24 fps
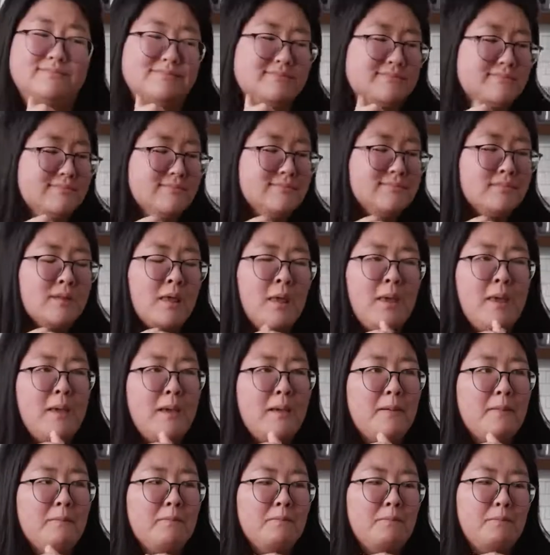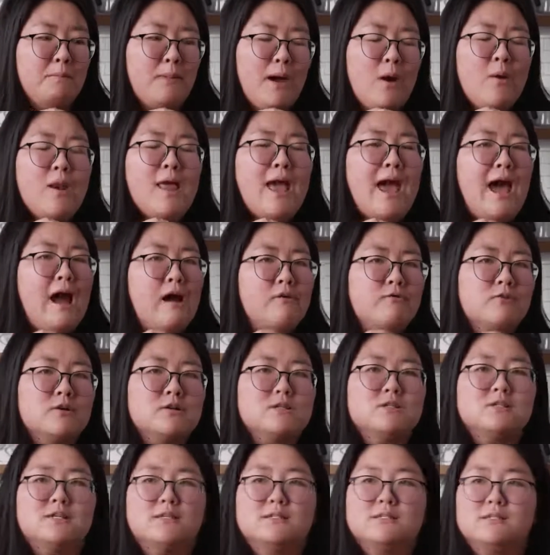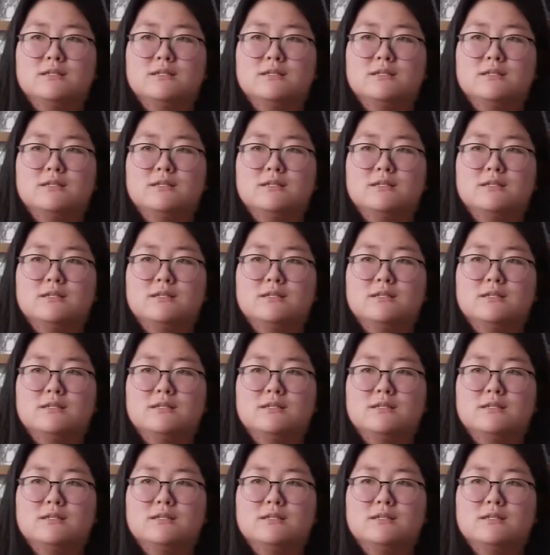about average